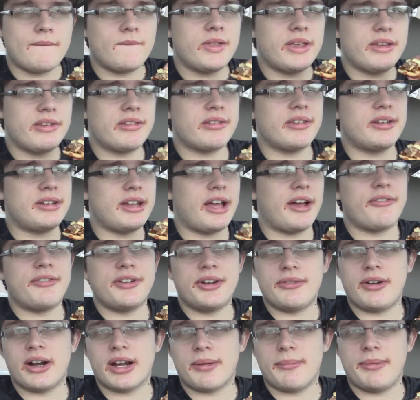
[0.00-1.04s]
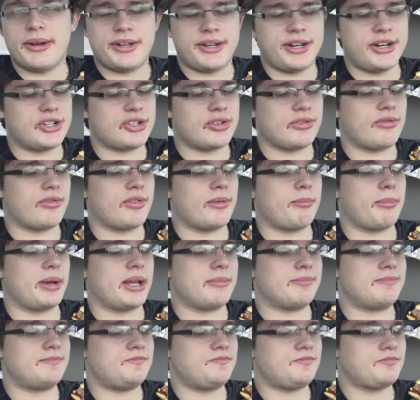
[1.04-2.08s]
This is a definite recommendation from me.